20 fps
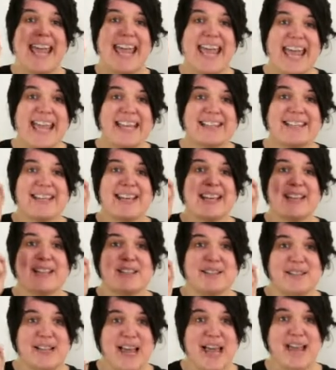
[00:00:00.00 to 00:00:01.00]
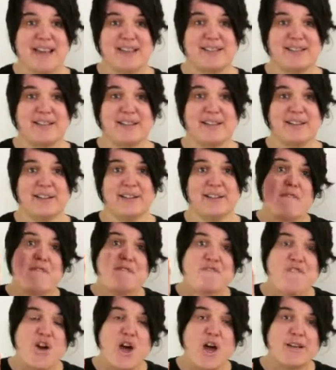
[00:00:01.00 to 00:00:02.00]
it says,
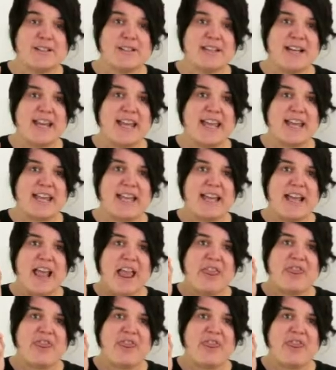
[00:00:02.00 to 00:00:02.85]
firstly,